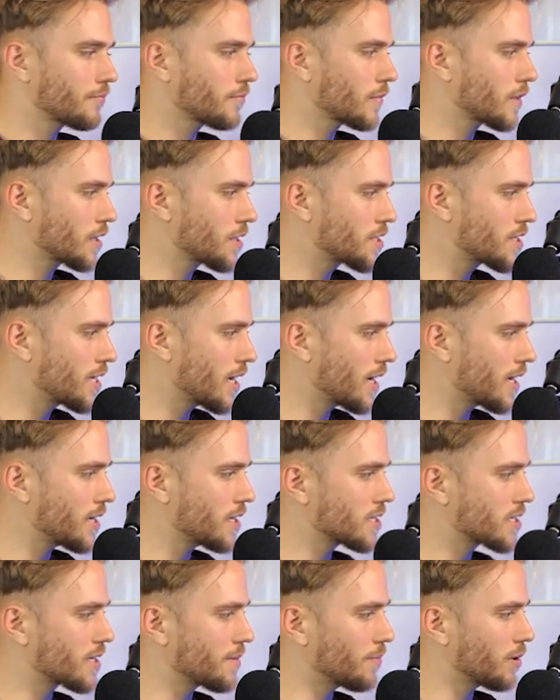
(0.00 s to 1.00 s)

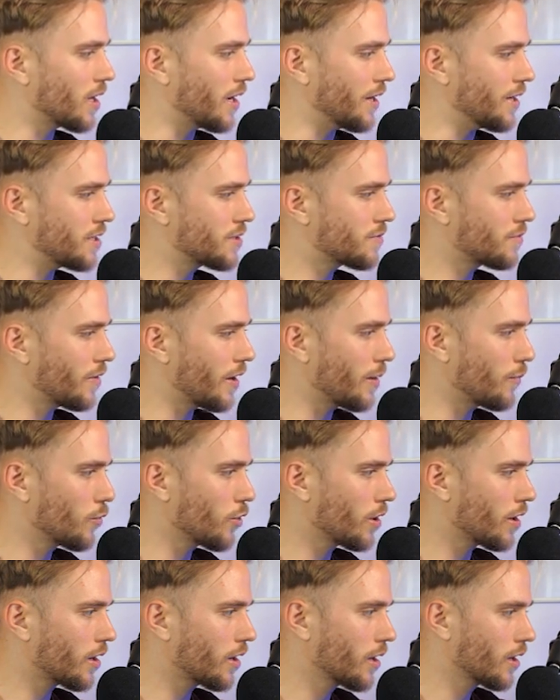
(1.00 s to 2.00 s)
CIS compliance
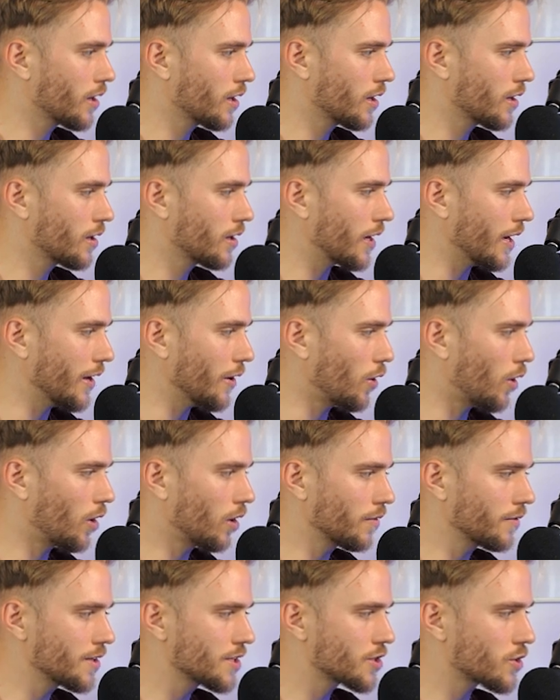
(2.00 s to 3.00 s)
framework, and
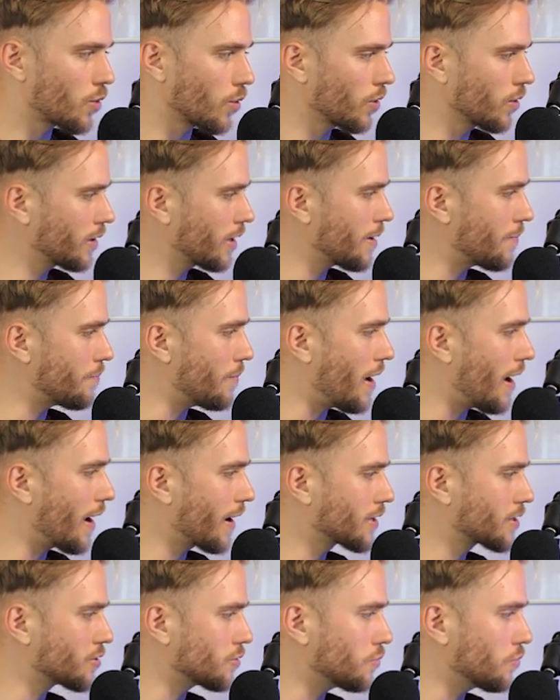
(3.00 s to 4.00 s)
all of these correlate
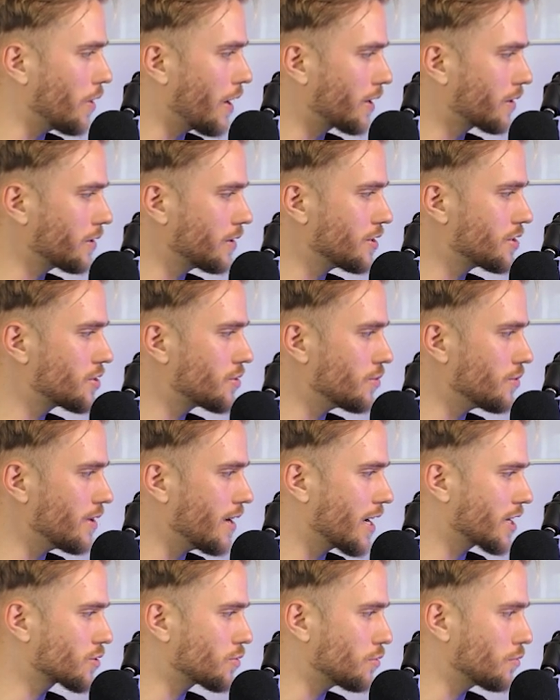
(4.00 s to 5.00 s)
back directly to the
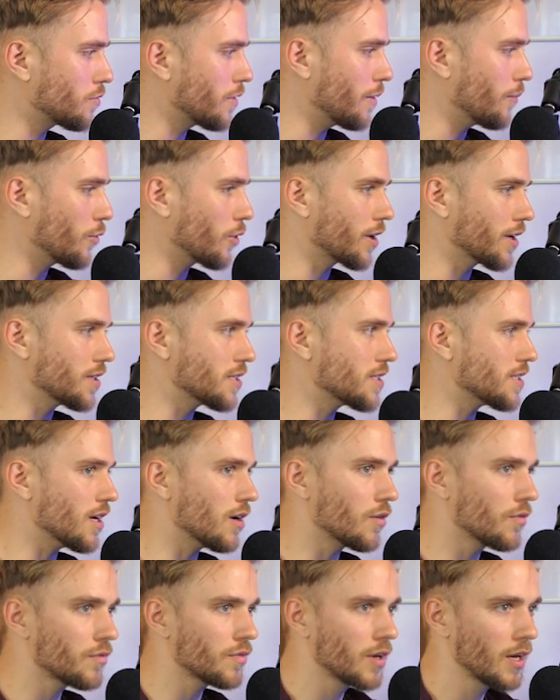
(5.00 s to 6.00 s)
actual framework
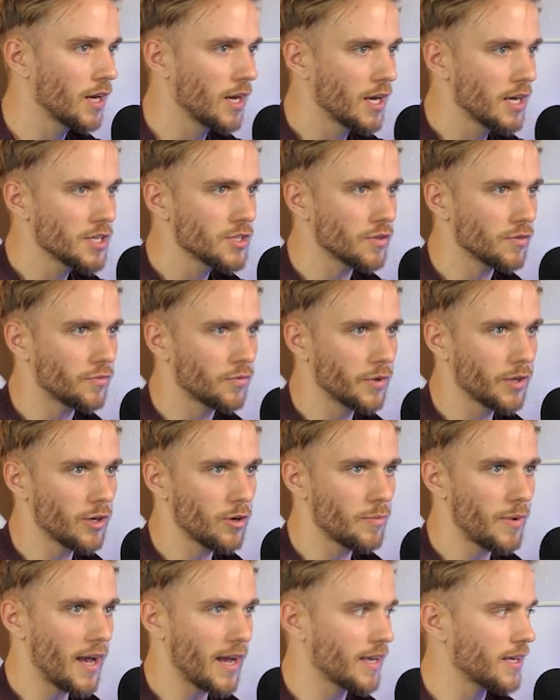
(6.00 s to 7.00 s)
itself. So if we go
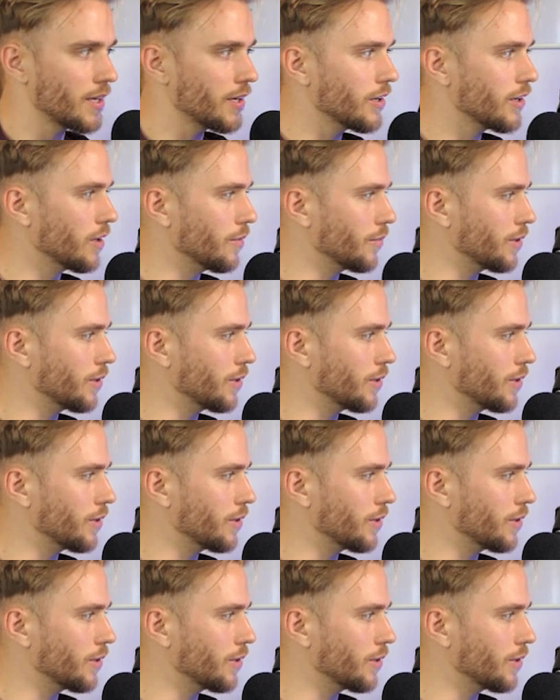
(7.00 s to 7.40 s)
back here and we